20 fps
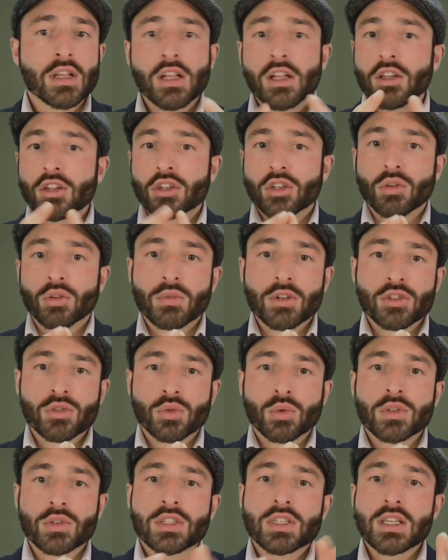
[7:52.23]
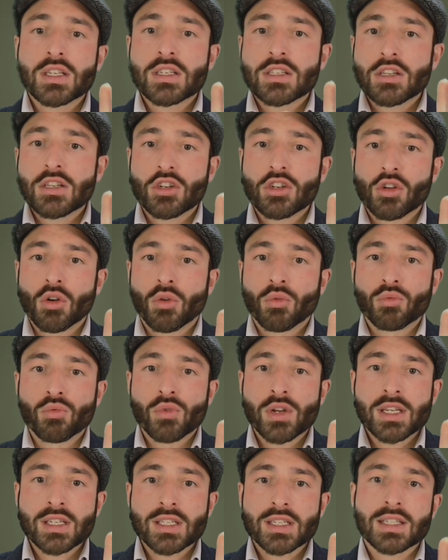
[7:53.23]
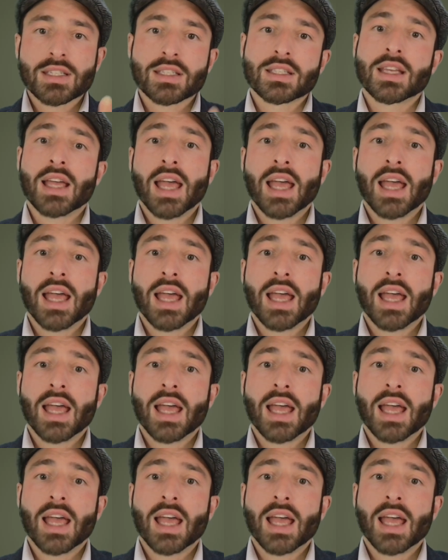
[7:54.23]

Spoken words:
your resources, your risks,